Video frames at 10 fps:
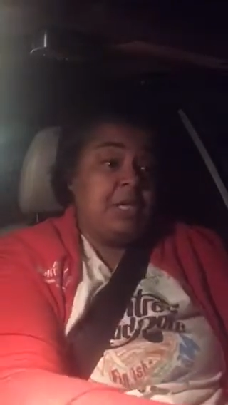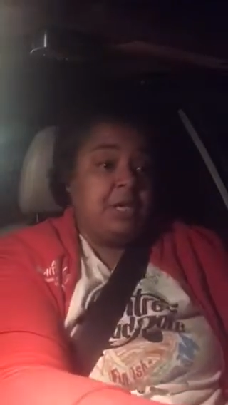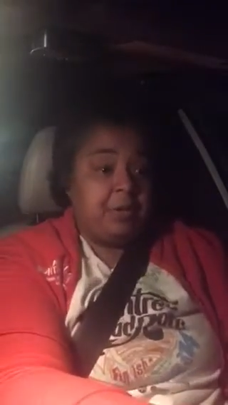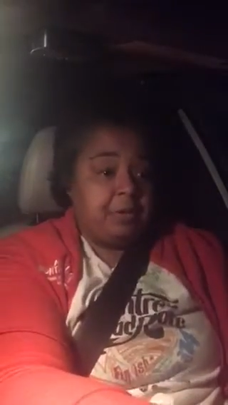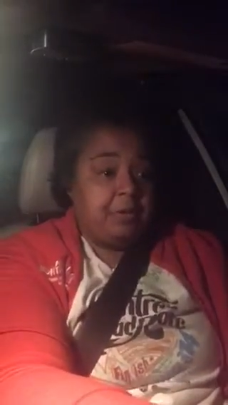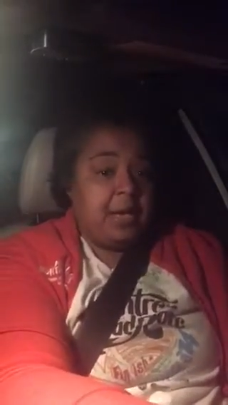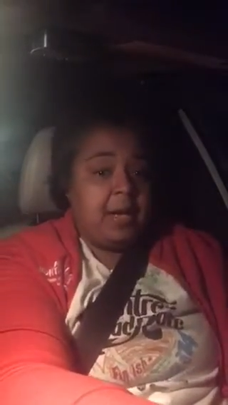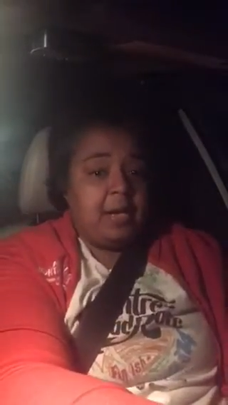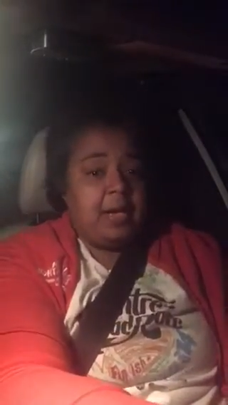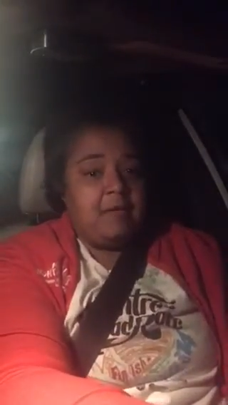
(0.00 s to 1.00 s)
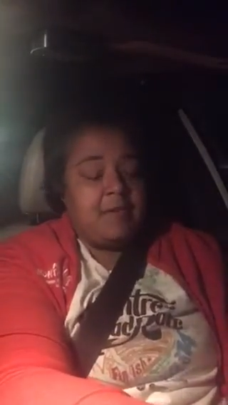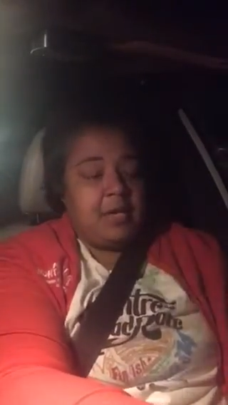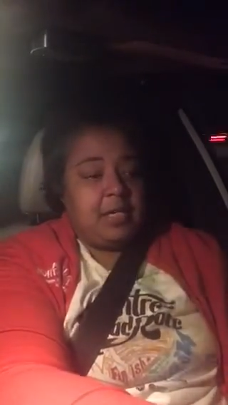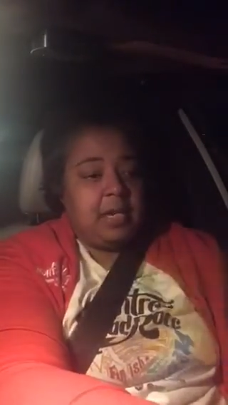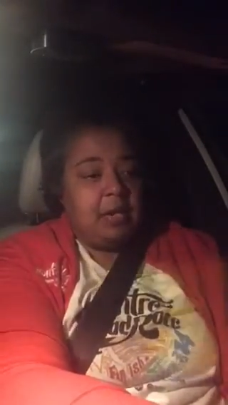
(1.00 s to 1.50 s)
year. Now I can't
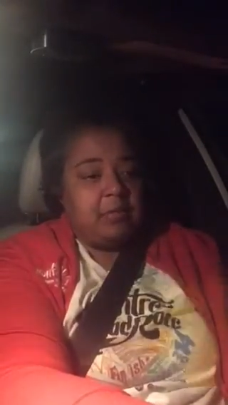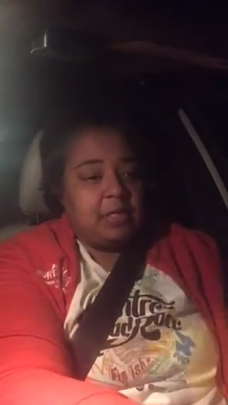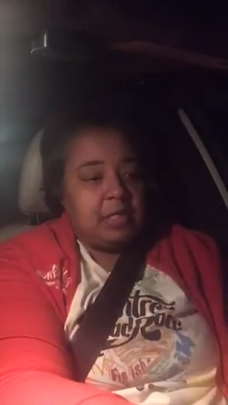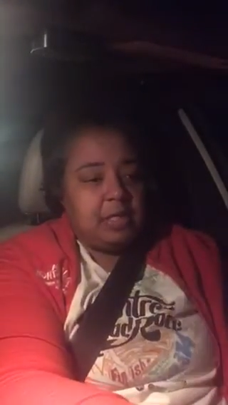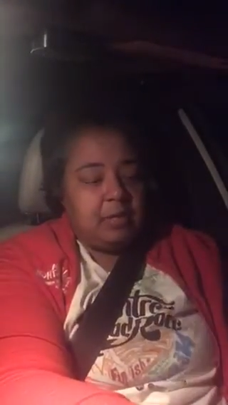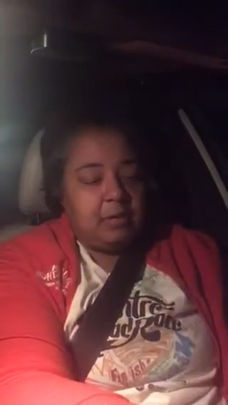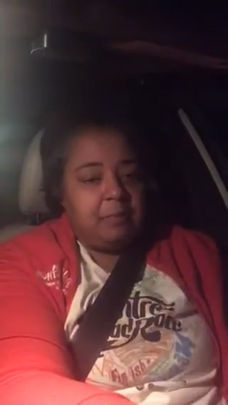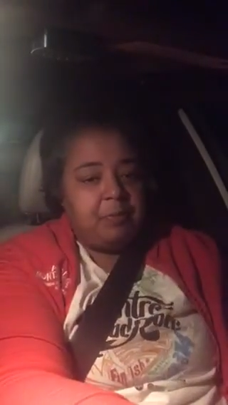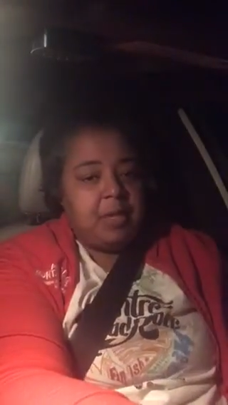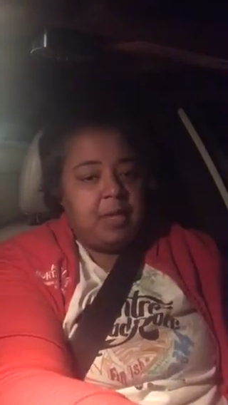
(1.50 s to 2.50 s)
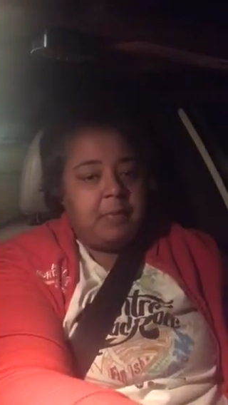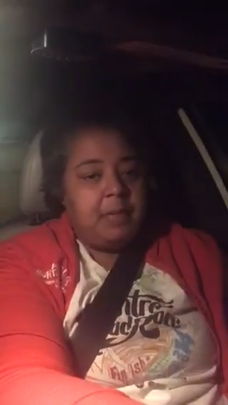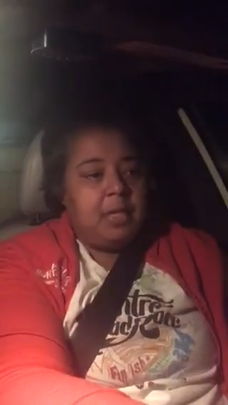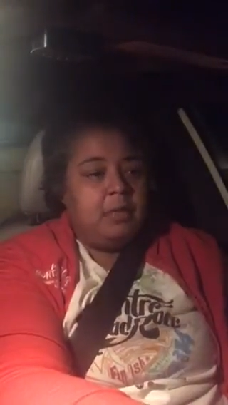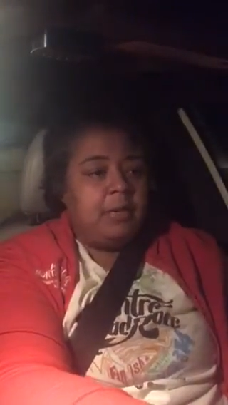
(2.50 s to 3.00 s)
find a dang receipt.
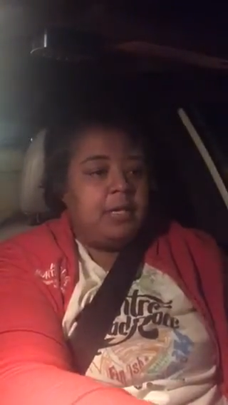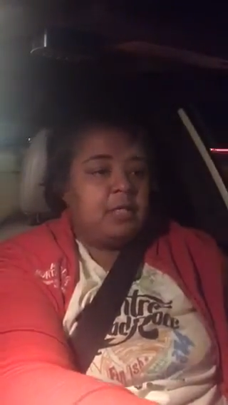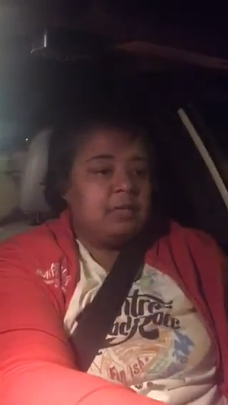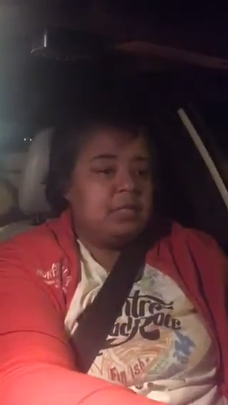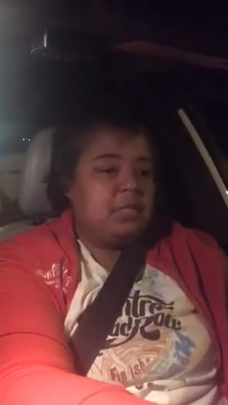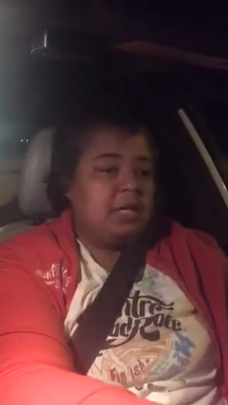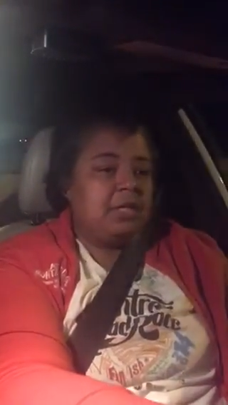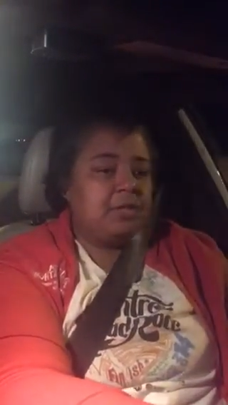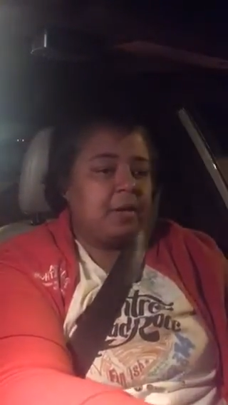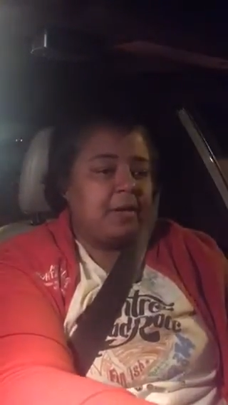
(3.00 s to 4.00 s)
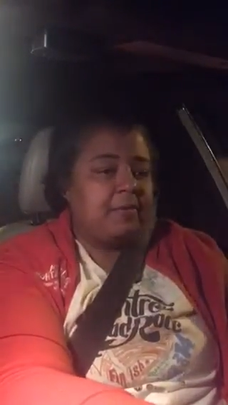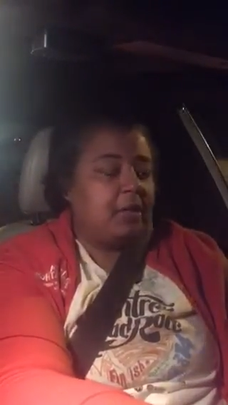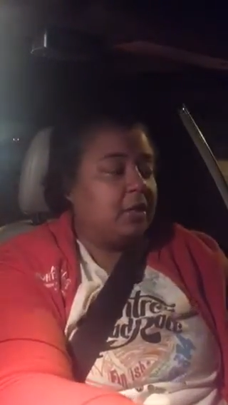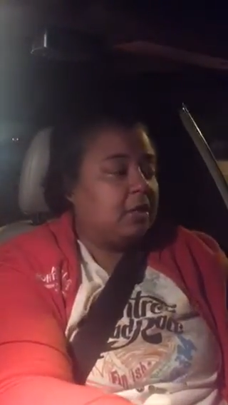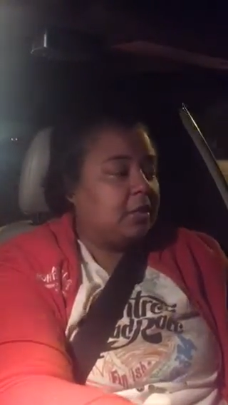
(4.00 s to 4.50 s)
But anyways, I'm just here
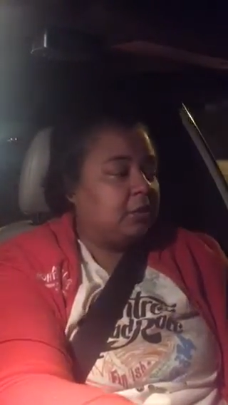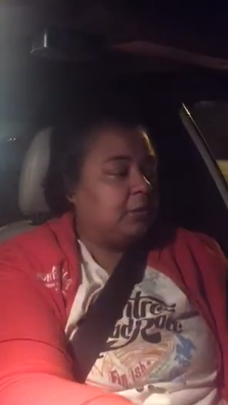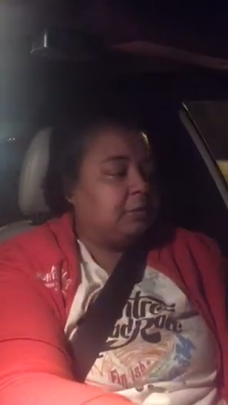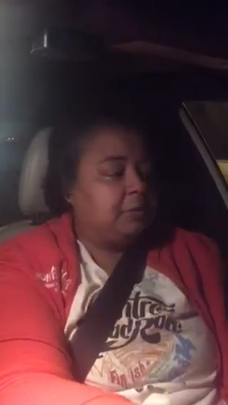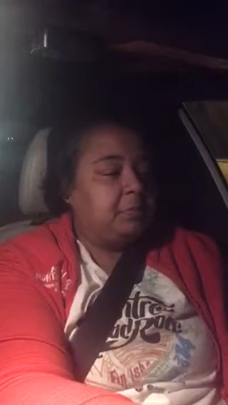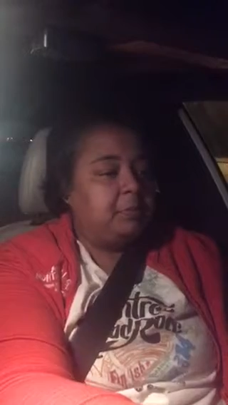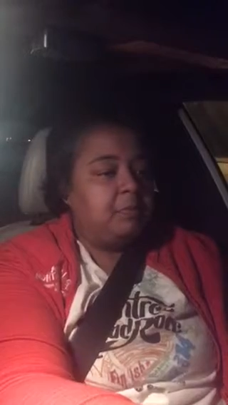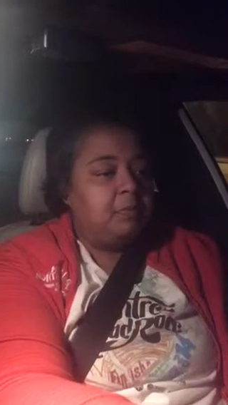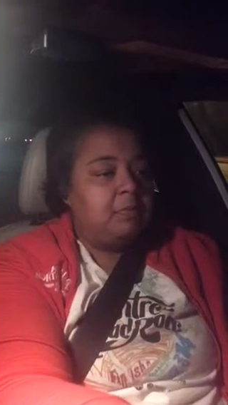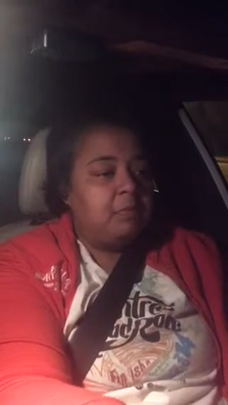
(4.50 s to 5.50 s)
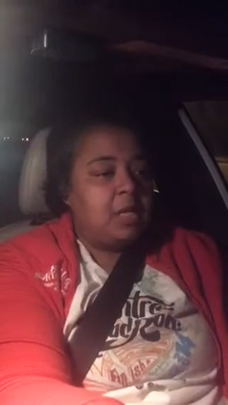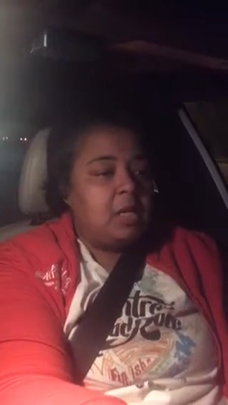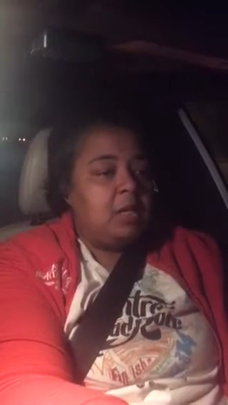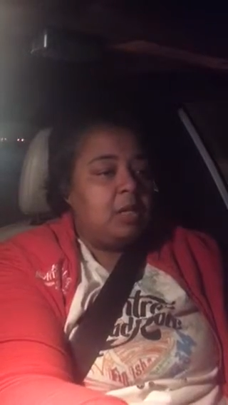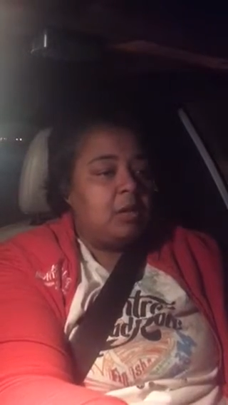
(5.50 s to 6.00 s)
driving
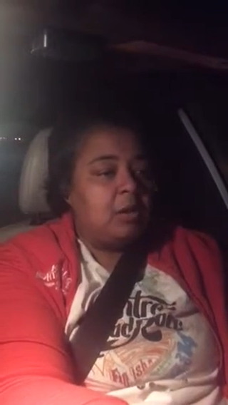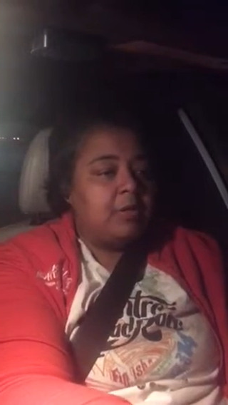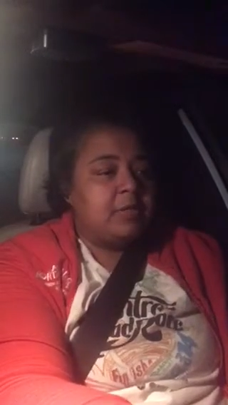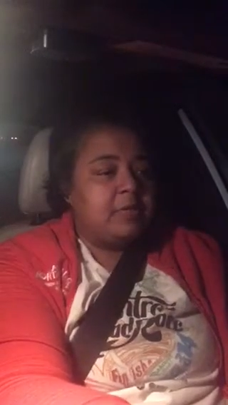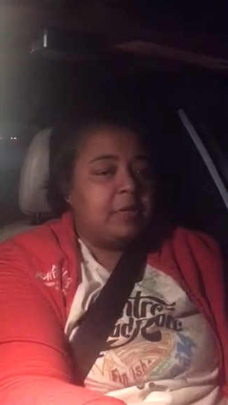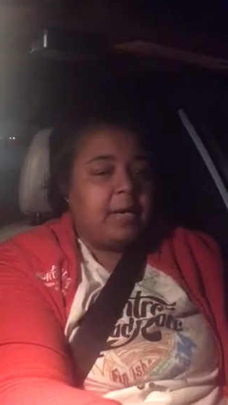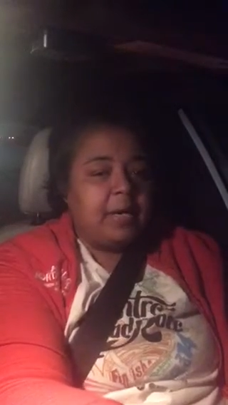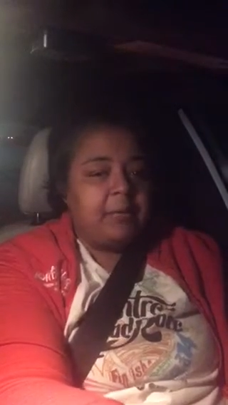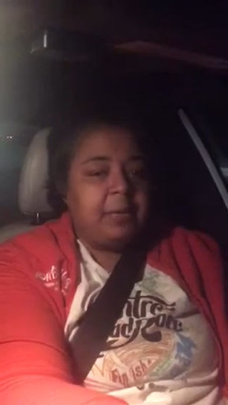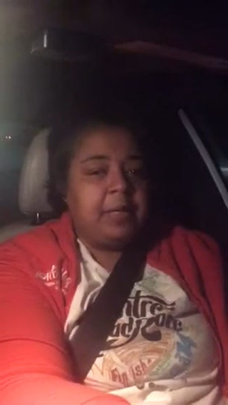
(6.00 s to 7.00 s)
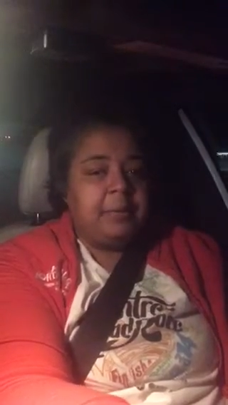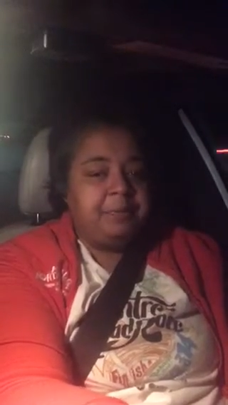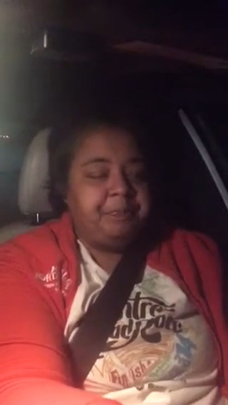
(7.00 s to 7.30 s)
along Lawrenceville Highway,